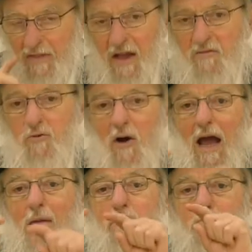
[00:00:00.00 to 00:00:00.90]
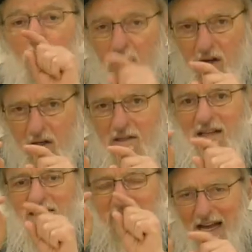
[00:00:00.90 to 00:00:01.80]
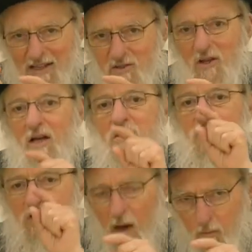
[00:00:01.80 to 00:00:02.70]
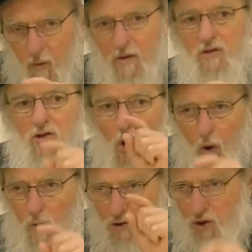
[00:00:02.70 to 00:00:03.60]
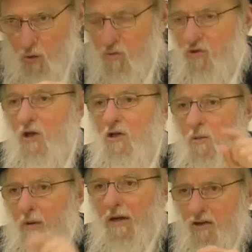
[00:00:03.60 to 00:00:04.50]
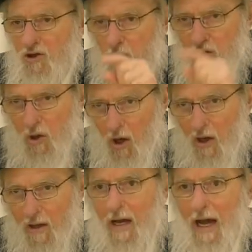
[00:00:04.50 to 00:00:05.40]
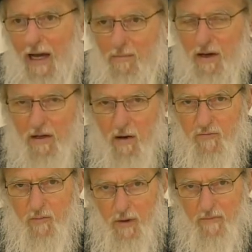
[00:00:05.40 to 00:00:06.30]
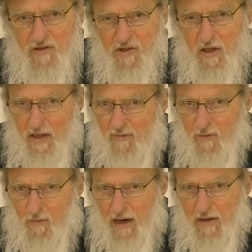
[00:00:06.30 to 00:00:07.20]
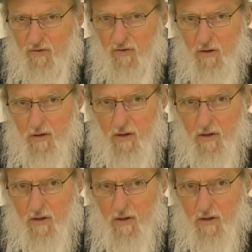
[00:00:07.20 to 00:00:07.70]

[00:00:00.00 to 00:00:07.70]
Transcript: Therefore, a book that says someone told Jews to break a Jewish law had better come from prophecy and not from writings.